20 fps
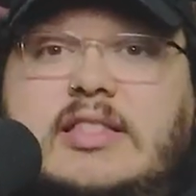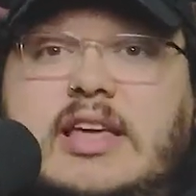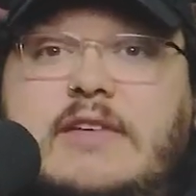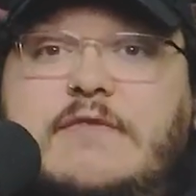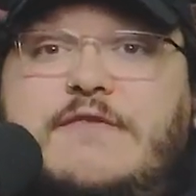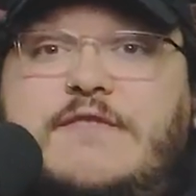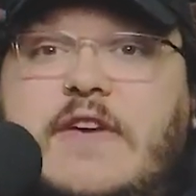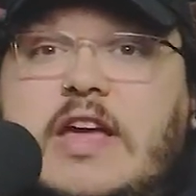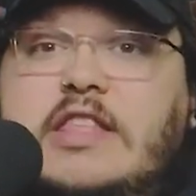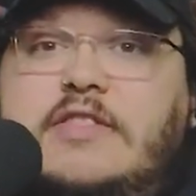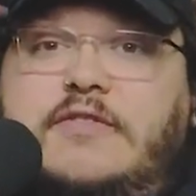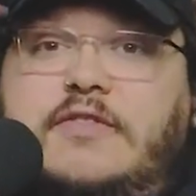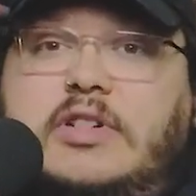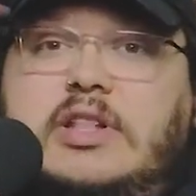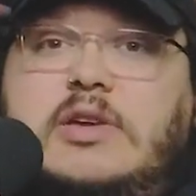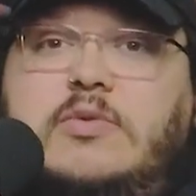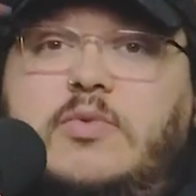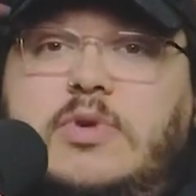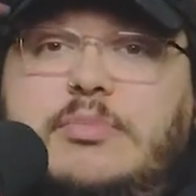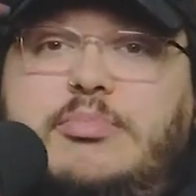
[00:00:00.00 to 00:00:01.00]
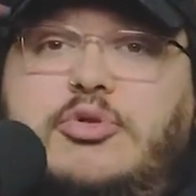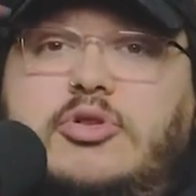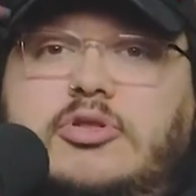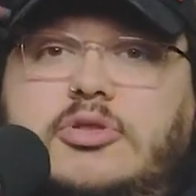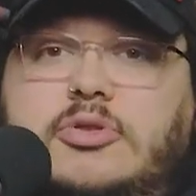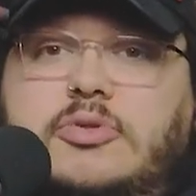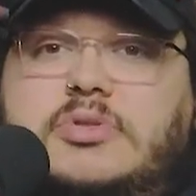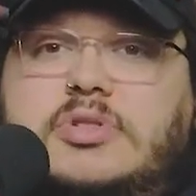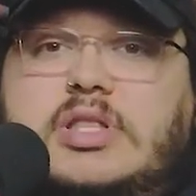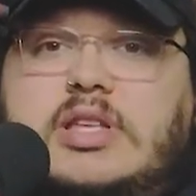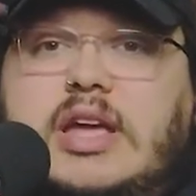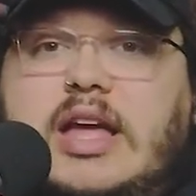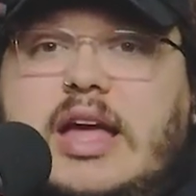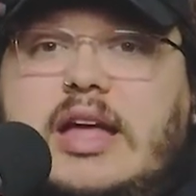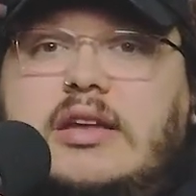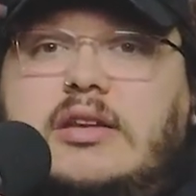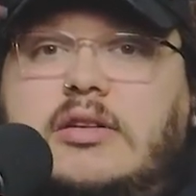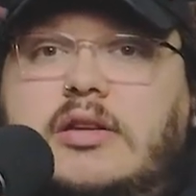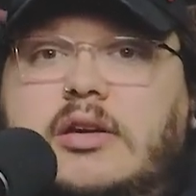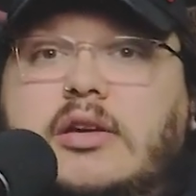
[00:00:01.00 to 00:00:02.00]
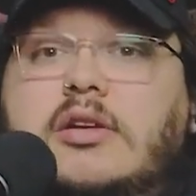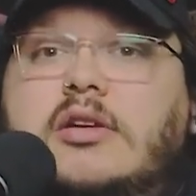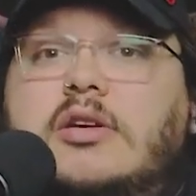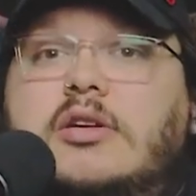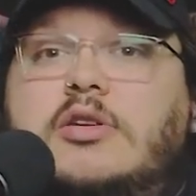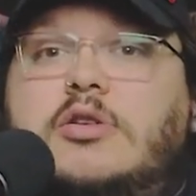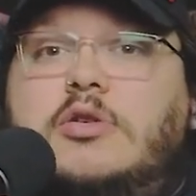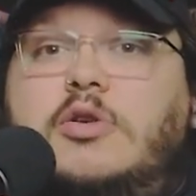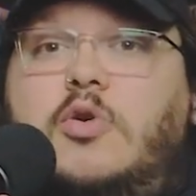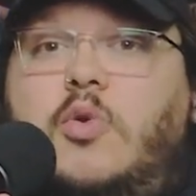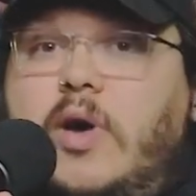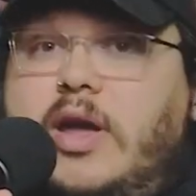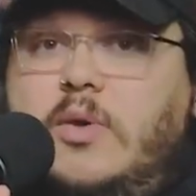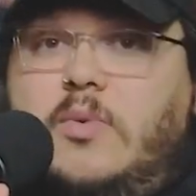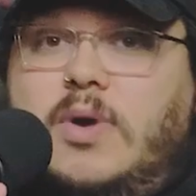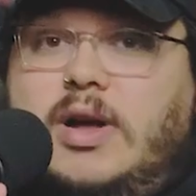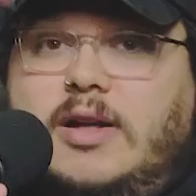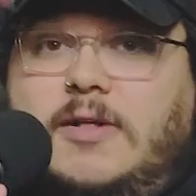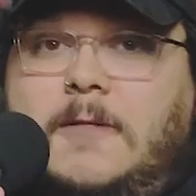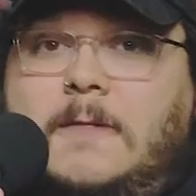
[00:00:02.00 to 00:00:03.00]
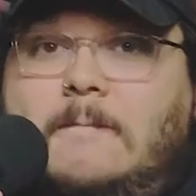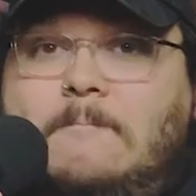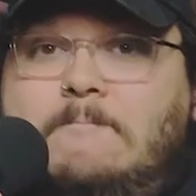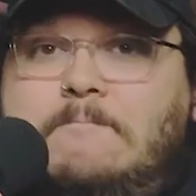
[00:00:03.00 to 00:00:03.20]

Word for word: They faithfully reproduced the end quite well.